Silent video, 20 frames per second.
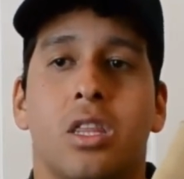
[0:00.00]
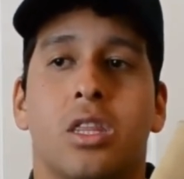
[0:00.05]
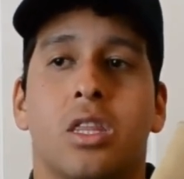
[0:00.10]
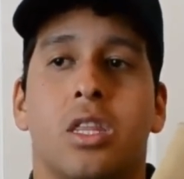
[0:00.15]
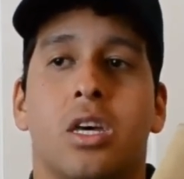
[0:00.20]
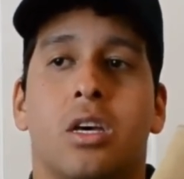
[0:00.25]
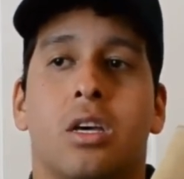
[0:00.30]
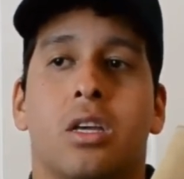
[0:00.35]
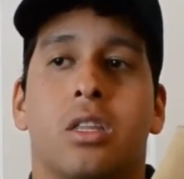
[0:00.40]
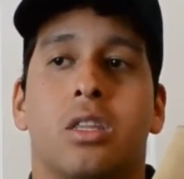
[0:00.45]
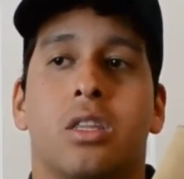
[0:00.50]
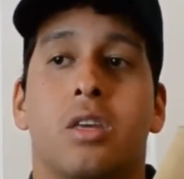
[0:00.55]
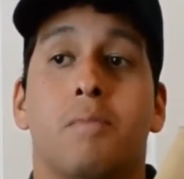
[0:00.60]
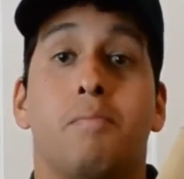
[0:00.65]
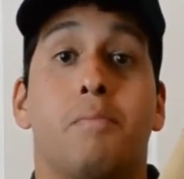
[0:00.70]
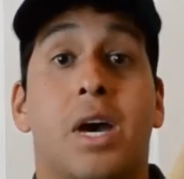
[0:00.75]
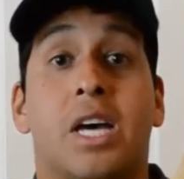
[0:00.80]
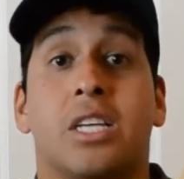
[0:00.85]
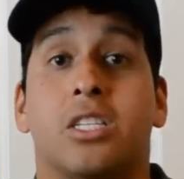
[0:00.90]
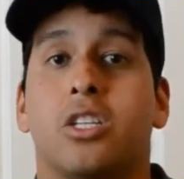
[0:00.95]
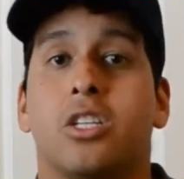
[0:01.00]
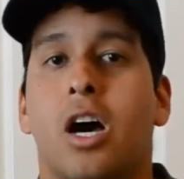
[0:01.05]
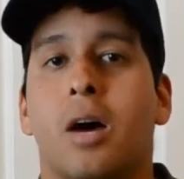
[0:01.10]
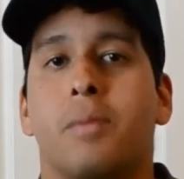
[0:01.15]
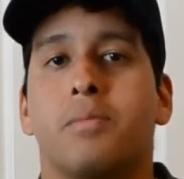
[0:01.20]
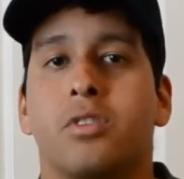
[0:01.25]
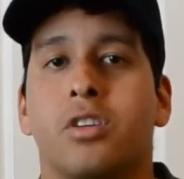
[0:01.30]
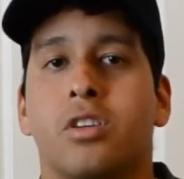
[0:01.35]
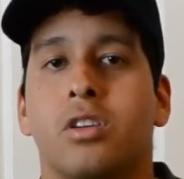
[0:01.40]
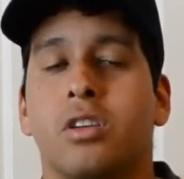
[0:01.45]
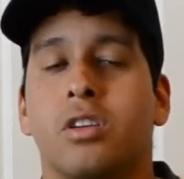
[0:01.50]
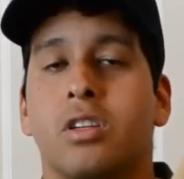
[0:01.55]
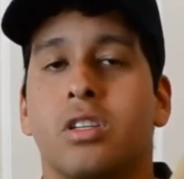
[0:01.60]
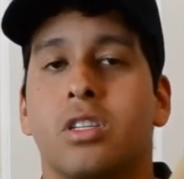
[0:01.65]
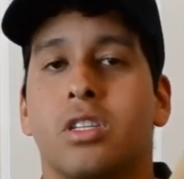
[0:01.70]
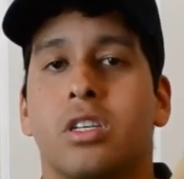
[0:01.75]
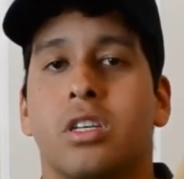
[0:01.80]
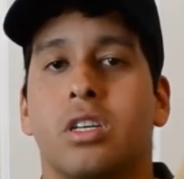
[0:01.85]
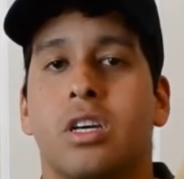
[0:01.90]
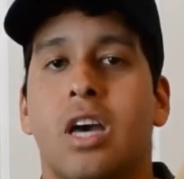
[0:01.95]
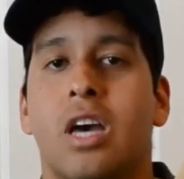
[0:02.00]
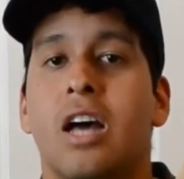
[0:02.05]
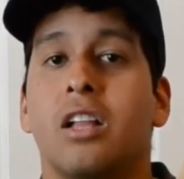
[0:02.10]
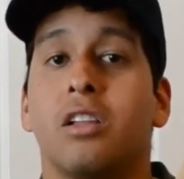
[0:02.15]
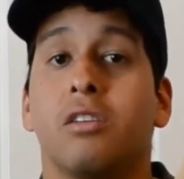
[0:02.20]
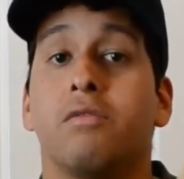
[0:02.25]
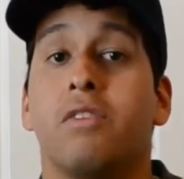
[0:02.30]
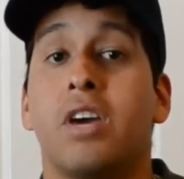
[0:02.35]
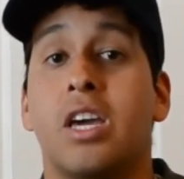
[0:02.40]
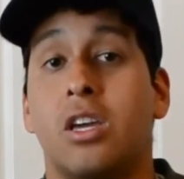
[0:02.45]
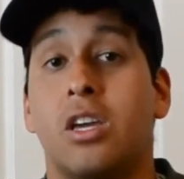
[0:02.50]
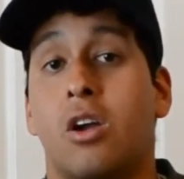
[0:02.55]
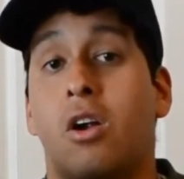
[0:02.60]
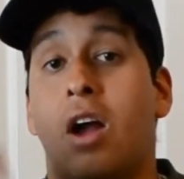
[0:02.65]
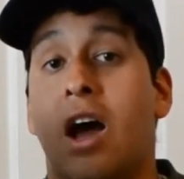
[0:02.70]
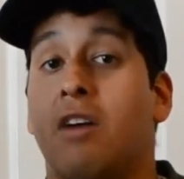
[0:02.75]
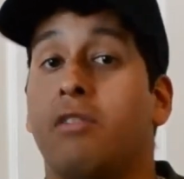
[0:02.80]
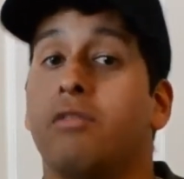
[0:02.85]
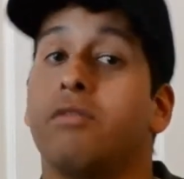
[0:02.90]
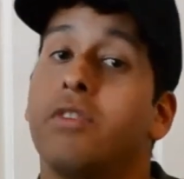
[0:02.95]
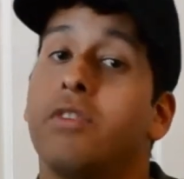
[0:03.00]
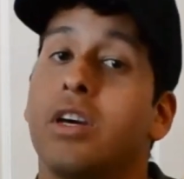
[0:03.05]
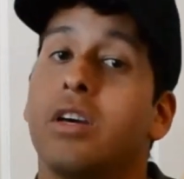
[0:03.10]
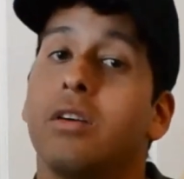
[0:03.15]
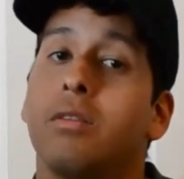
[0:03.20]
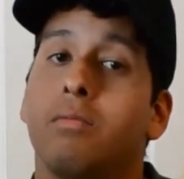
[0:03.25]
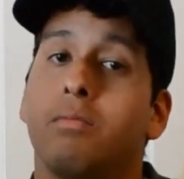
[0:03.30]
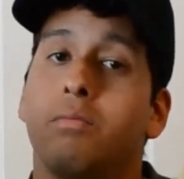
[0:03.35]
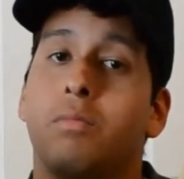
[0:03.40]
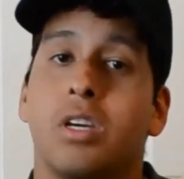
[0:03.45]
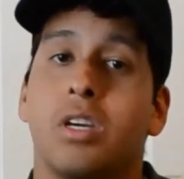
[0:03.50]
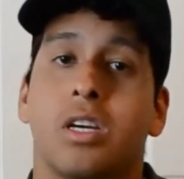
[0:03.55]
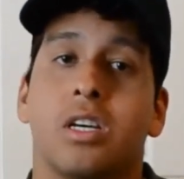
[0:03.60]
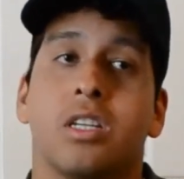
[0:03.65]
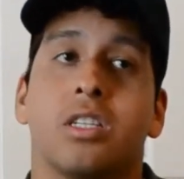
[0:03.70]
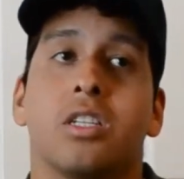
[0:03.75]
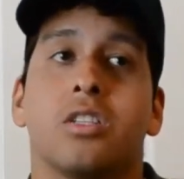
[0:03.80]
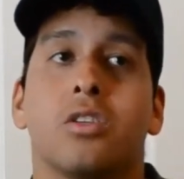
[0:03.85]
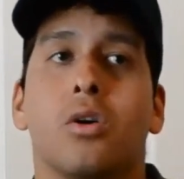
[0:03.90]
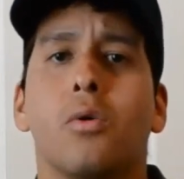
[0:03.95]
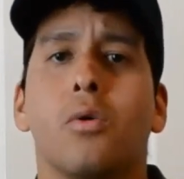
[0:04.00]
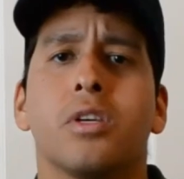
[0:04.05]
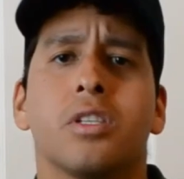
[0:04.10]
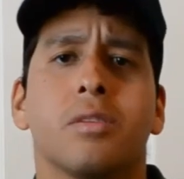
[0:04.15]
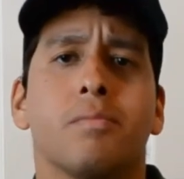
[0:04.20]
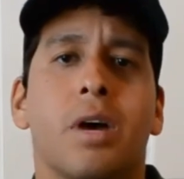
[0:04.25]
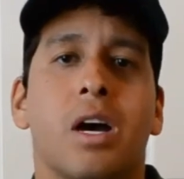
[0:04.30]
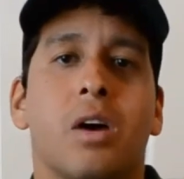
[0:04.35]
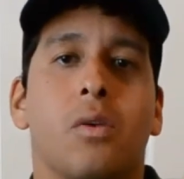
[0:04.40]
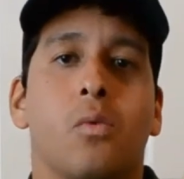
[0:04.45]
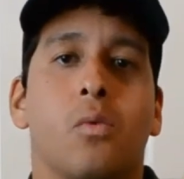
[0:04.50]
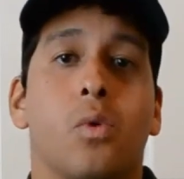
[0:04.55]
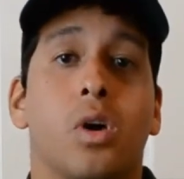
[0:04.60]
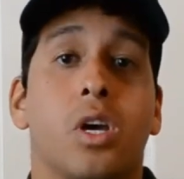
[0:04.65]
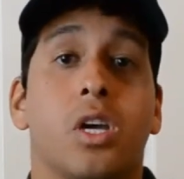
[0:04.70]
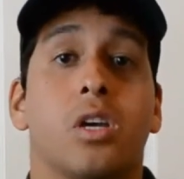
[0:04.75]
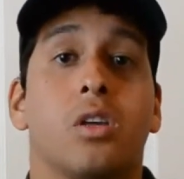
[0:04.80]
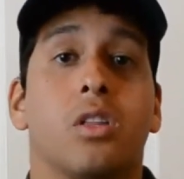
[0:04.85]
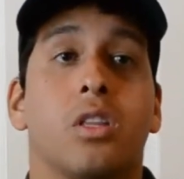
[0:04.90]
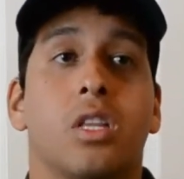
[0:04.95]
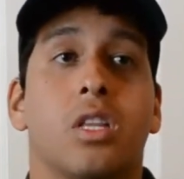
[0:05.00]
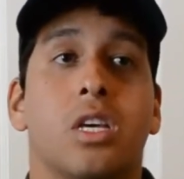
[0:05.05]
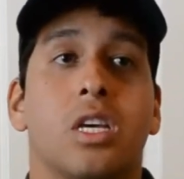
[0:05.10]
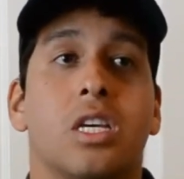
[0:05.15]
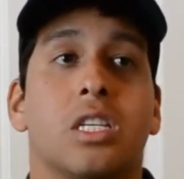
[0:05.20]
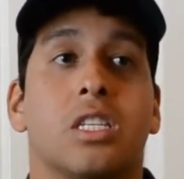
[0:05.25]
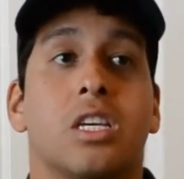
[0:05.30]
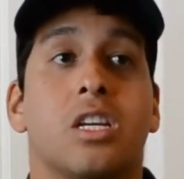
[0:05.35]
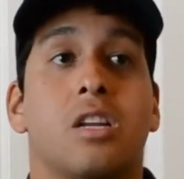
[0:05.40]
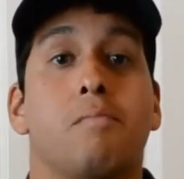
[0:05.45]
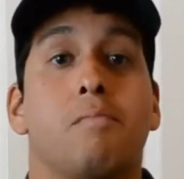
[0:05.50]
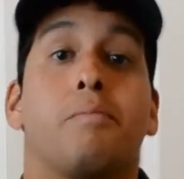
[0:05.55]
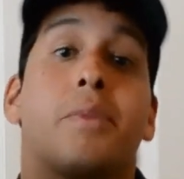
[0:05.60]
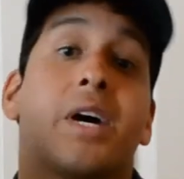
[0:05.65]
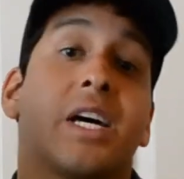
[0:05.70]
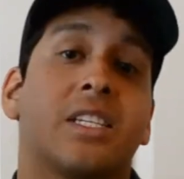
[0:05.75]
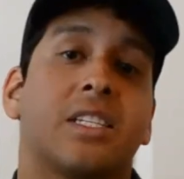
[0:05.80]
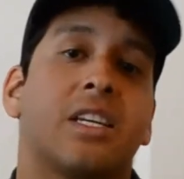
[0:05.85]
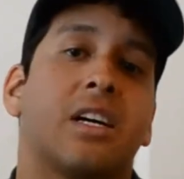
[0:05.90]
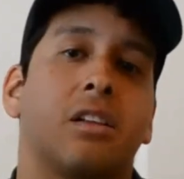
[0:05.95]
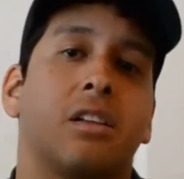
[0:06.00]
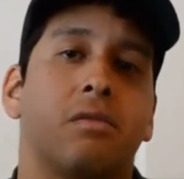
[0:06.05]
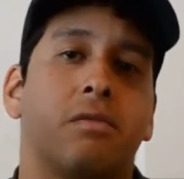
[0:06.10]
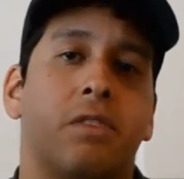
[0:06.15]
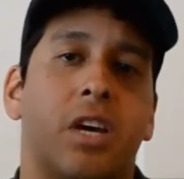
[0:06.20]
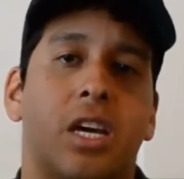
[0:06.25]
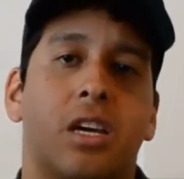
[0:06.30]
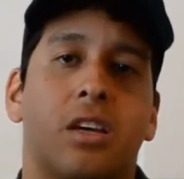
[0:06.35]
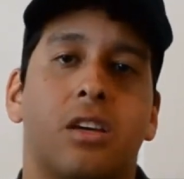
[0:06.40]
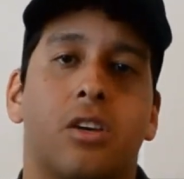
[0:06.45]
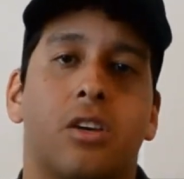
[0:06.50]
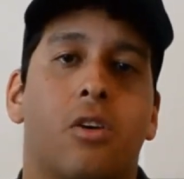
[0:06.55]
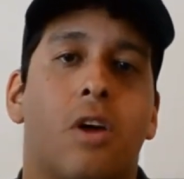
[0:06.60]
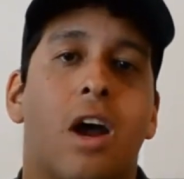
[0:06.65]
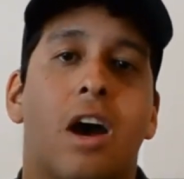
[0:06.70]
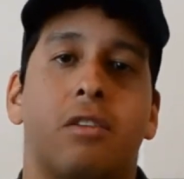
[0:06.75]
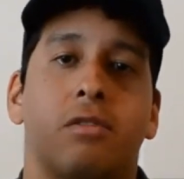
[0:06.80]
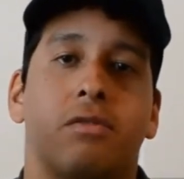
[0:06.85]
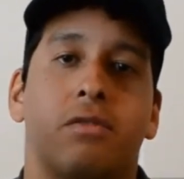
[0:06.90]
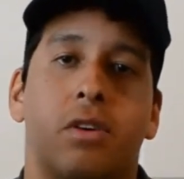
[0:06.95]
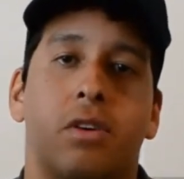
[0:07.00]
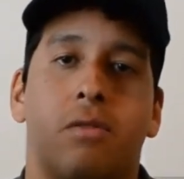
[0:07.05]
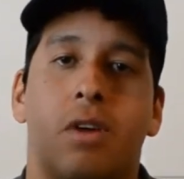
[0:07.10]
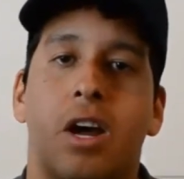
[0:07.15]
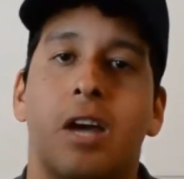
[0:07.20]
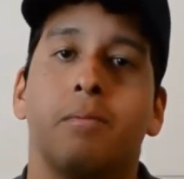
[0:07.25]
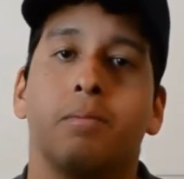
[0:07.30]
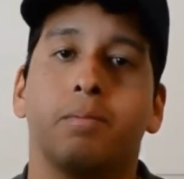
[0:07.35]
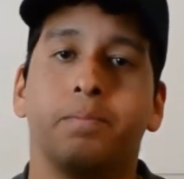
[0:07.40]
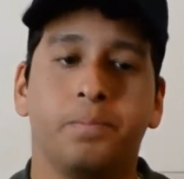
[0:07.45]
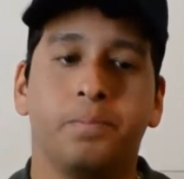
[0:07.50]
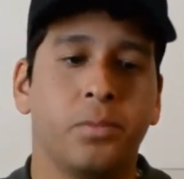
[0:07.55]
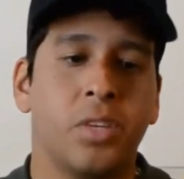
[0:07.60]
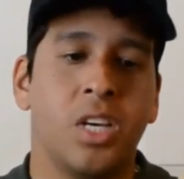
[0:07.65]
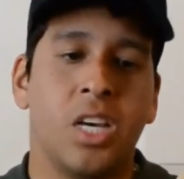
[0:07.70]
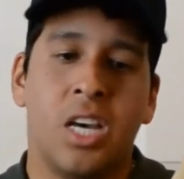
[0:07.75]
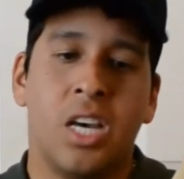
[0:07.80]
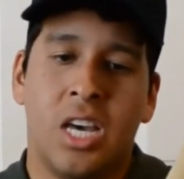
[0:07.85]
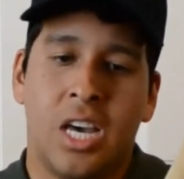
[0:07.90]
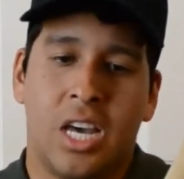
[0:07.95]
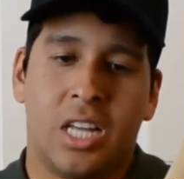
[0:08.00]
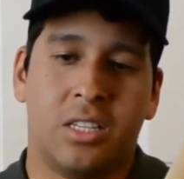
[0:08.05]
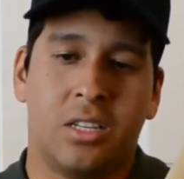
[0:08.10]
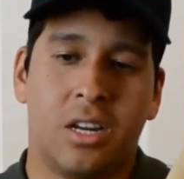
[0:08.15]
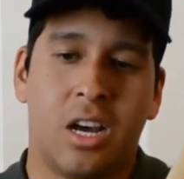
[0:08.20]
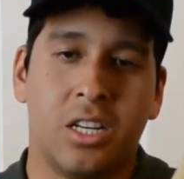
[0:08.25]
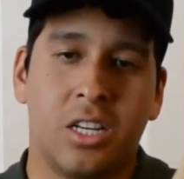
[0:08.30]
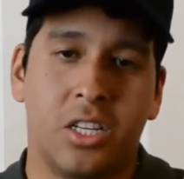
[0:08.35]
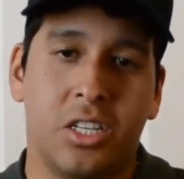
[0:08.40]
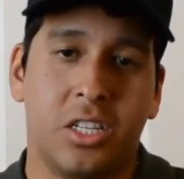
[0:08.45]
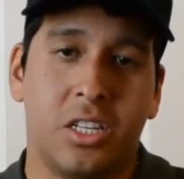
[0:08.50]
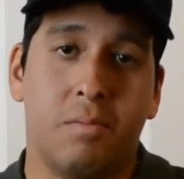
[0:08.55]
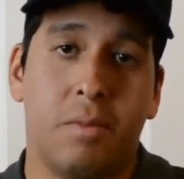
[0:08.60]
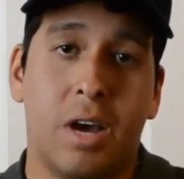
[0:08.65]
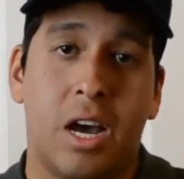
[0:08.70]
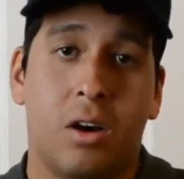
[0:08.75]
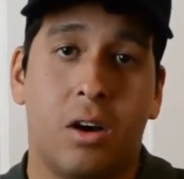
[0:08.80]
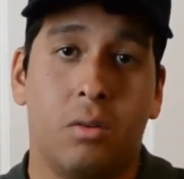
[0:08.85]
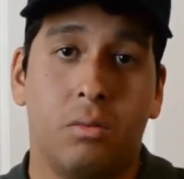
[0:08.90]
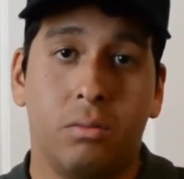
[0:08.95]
the best option to elevate your outfit, because it's always about what is going to best elevate your outfit, right? It's not just about,